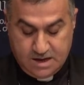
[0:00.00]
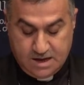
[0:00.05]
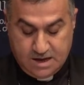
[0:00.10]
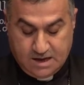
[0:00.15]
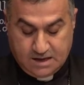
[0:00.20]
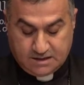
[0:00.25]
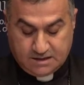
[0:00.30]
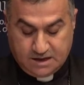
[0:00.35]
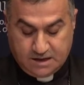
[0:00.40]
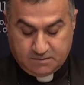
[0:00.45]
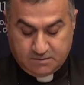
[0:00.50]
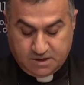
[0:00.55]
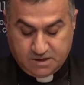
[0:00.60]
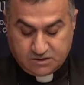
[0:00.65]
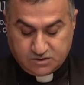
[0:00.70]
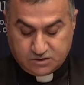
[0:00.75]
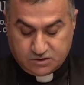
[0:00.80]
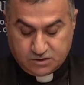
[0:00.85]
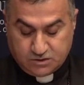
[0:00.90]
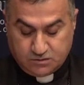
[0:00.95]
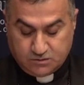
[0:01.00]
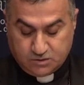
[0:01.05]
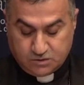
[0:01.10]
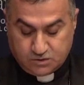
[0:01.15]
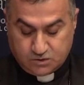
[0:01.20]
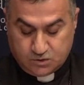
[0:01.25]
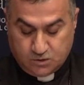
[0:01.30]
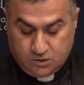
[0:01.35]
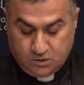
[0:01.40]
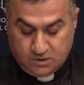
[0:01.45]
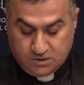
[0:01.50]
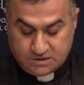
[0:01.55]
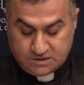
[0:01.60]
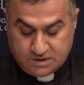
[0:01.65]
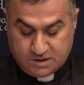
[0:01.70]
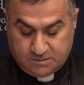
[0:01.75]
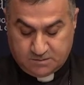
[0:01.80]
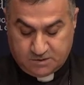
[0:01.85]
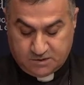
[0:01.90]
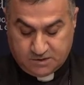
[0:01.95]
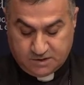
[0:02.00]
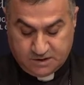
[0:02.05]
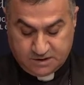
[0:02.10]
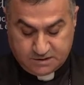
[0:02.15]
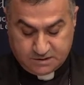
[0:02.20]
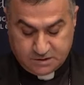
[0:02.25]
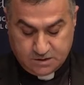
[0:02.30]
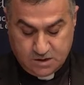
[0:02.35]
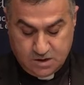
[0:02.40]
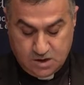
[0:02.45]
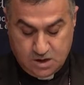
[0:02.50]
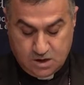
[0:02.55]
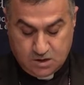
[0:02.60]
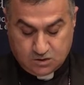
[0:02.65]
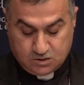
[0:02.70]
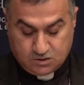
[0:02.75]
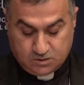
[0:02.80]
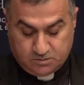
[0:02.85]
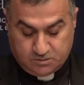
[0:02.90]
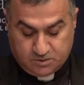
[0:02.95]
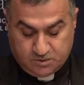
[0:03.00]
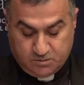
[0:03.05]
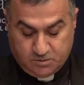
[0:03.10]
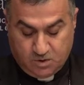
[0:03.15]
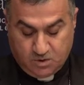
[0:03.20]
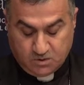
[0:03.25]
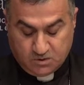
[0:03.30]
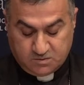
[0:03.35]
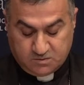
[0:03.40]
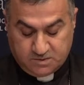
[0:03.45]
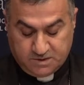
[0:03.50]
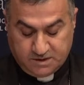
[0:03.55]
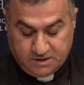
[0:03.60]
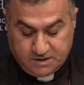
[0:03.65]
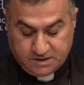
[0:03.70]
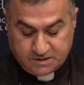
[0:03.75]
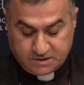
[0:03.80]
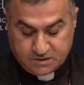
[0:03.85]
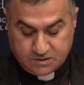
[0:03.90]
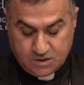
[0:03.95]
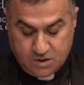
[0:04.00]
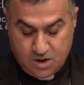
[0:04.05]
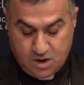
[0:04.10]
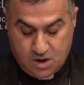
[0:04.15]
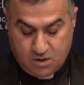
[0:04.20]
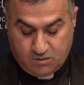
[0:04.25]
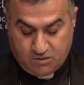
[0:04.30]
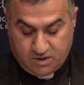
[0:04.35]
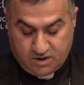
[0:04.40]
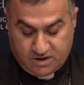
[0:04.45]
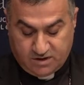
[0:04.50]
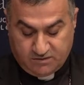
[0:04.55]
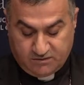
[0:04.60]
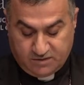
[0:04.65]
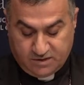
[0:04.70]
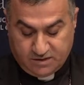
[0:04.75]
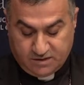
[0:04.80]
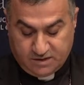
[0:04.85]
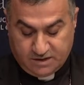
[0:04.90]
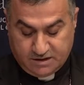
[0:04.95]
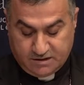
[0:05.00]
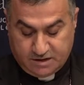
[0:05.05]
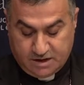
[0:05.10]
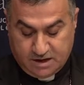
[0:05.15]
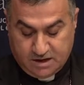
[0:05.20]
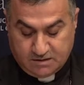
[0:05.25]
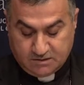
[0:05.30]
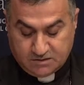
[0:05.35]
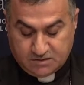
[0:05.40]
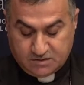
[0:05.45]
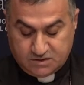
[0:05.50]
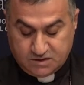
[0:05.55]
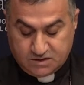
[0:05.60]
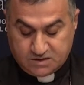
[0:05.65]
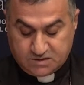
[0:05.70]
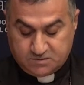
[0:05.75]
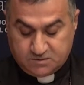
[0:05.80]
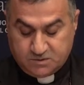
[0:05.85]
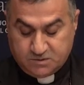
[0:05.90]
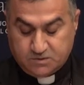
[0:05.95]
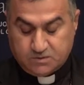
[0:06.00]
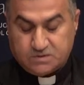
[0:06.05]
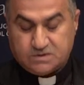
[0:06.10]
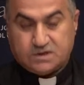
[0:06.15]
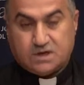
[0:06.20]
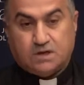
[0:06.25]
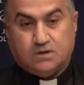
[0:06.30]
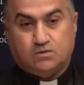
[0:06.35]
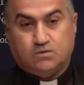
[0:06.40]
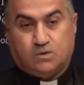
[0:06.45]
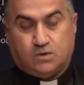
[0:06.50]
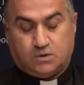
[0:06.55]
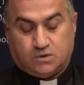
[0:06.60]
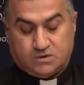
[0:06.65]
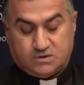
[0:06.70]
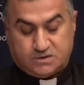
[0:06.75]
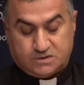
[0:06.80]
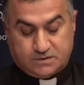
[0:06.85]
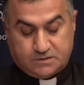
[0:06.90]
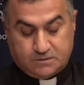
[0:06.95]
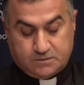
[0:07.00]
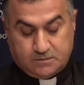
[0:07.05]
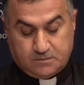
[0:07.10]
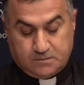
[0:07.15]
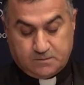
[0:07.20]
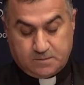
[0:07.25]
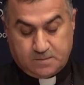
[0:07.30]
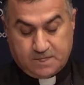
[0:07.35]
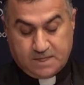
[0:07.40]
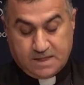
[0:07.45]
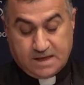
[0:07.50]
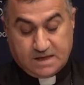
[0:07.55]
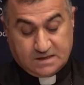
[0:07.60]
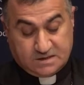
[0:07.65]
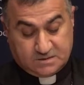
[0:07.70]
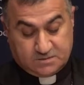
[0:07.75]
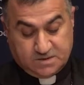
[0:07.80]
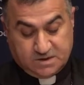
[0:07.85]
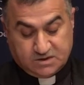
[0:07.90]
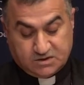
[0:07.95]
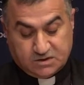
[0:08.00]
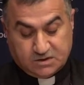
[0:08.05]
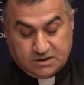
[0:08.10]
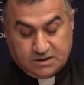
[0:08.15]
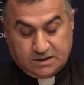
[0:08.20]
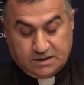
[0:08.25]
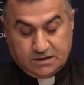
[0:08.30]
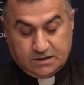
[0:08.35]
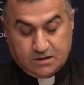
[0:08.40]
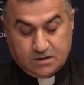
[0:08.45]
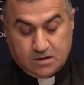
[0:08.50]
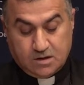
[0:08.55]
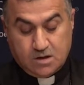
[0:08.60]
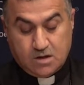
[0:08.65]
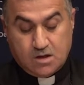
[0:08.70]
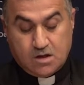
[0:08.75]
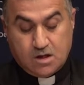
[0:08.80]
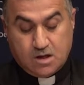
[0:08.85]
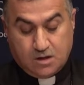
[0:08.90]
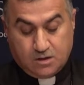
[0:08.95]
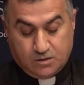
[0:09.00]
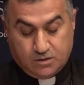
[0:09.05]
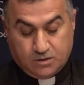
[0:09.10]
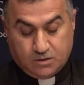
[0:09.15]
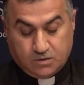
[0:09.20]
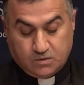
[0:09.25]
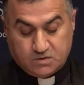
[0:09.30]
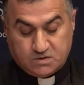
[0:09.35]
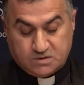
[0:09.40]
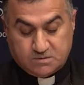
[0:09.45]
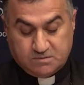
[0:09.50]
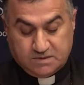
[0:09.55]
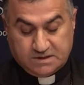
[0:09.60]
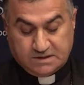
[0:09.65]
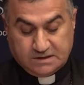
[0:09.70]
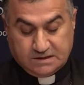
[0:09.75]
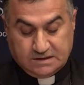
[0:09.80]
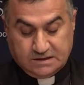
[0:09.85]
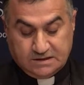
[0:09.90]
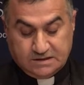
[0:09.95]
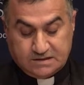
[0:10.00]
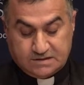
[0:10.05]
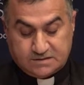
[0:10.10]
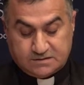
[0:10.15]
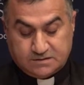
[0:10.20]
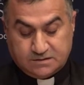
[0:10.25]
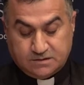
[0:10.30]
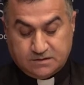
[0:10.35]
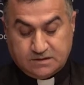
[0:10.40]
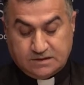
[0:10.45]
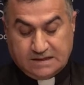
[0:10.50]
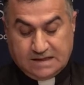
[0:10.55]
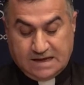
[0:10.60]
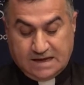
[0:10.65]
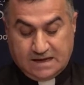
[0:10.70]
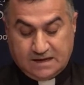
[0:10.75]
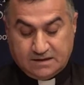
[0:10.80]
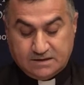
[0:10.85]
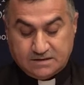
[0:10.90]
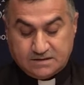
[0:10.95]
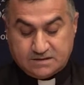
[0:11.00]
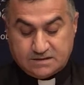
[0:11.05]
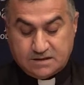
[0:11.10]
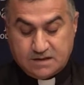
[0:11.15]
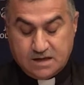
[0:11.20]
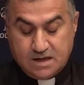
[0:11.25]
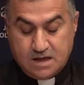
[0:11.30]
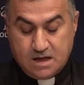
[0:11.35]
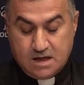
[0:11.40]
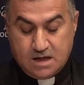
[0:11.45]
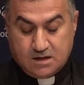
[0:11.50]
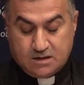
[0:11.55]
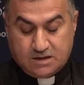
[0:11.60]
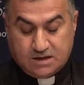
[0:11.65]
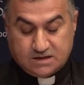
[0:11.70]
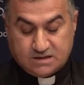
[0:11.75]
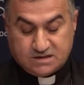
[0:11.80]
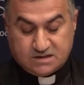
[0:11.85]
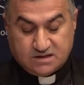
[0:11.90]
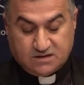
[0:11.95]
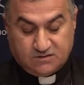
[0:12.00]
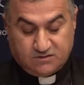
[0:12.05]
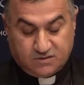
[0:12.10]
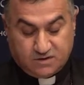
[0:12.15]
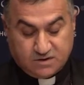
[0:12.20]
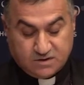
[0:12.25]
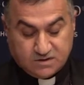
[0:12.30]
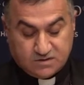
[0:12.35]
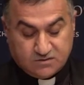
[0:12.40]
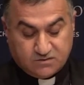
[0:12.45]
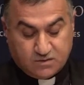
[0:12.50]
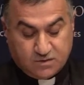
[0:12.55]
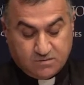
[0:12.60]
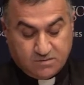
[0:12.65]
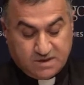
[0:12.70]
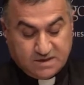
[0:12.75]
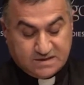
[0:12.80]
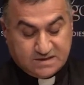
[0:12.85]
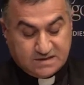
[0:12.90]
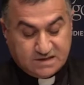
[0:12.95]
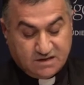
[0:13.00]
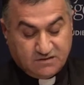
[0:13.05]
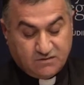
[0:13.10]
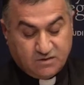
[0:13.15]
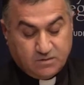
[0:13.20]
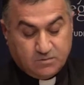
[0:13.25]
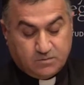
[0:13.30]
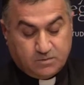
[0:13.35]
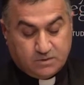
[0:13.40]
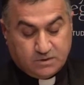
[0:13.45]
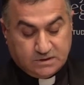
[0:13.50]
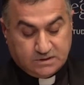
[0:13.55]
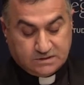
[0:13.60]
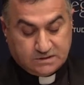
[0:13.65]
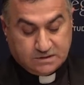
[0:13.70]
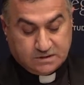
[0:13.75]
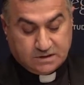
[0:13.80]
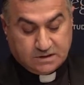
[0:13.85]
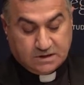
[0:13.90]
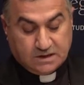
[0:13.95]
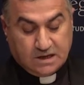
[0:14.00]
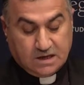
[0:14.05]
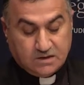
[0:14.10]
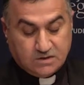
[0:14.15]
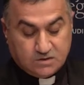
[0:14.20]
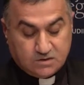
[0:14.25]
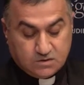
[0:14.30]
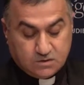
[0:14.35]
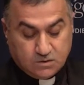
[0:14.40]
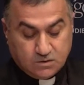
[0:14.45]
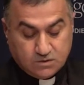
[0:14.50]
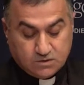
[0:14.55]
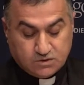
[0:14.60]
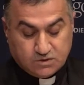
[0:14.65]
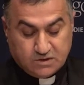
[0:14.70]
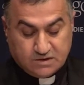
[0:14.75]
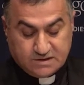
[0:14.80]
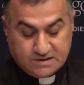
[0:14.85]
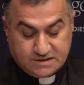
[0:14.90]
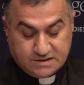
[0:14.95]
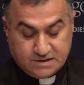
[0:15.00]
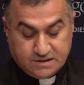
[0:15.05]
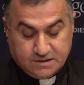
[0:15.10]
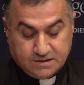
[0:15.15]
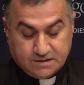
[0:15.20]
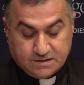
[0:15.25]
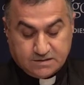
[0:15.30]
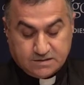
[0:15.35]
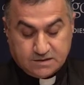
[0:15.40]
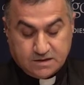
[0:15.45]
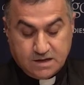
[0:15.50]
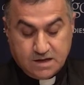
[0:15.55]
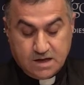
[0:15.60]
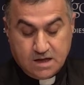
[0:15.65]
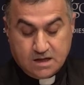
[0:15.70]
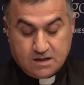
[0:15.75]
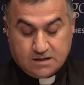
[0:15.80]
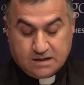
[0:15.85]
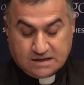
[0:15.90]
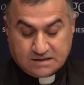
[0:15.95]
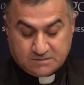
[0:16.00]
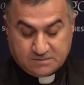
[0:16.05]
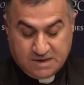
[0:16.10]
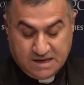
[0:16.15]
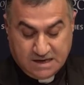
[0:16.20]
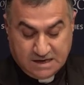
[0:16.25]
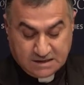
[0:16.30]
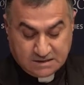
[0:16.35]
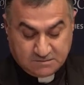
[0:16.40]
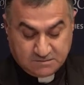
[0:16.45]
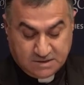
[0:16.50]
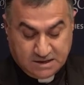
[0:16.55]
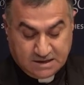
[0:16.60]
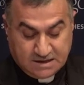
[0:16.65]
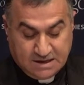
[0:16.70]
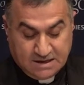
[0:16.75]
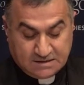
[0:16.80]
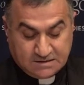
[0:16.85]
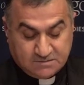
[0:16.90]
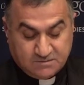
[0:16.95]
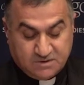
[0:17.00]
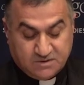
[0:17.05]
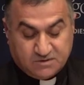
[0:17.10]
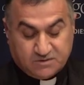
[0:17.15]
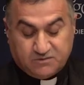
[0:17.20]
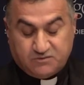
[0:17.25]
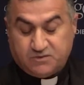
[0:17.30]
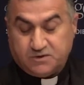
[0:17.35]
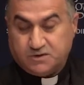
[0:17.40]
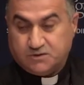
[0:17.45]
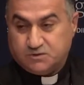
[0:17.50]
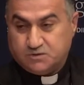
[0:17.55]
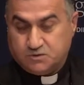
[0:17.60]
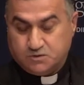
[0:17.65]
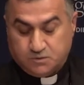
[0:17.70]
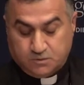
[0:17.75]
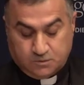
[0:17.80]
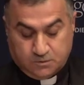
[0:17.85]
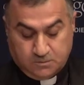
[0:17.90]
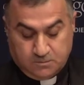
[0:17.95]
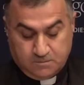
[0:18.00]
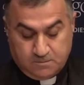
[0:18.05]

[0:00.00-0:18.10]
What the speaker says: a dimension which calls upon us to promote peace wherever there are disputes and wars, especially in those Middle Eastern lands that suffers from the 7 political and social sins that Mahatma Gandhi referred to: